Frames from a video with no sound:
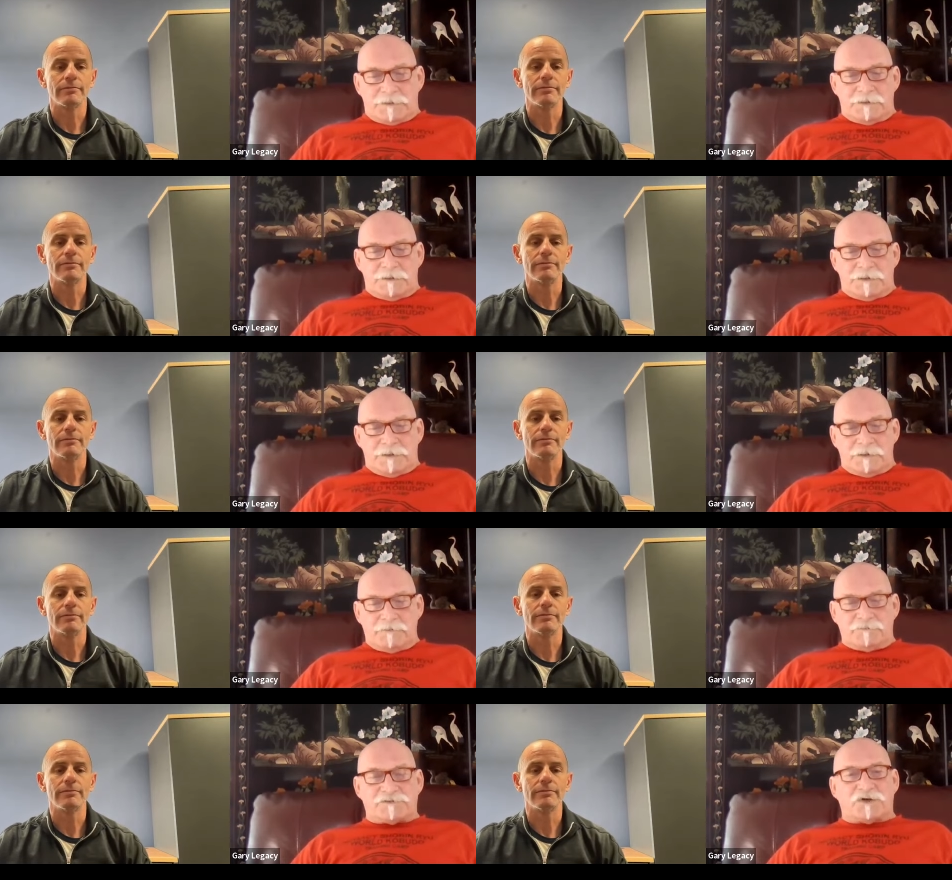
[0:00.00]
Speaker 1: And
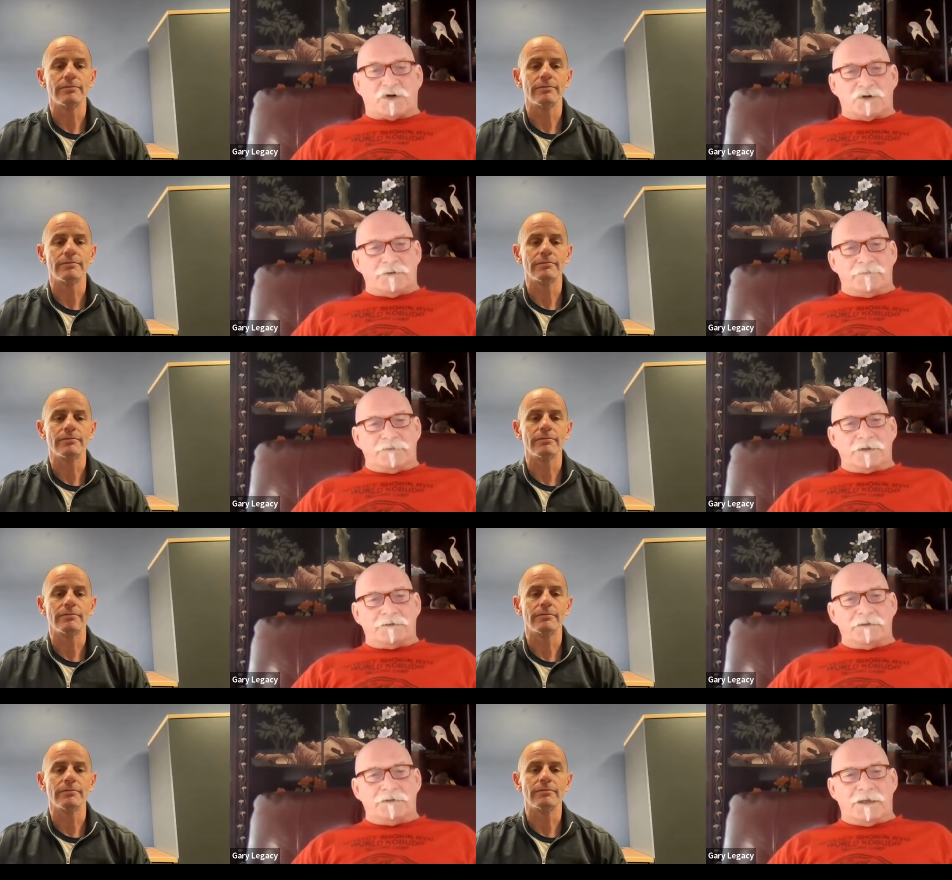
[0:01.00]
he, he was tall and
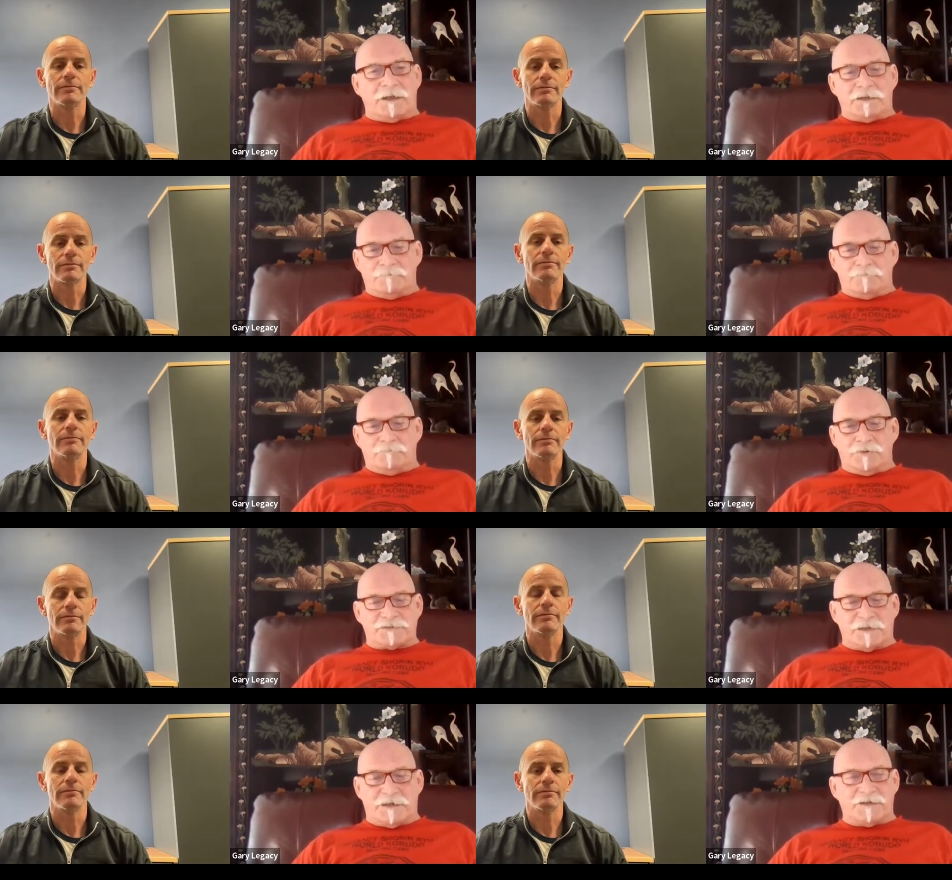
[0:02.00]
thin and had
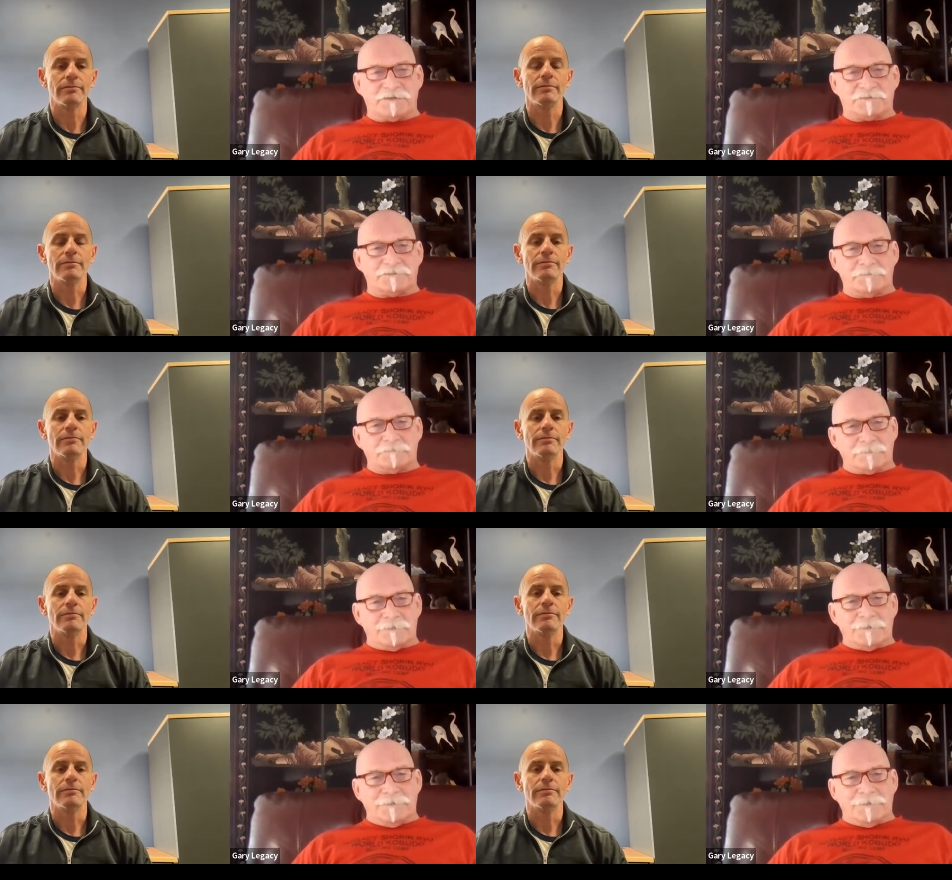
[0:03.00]
piercing eyes.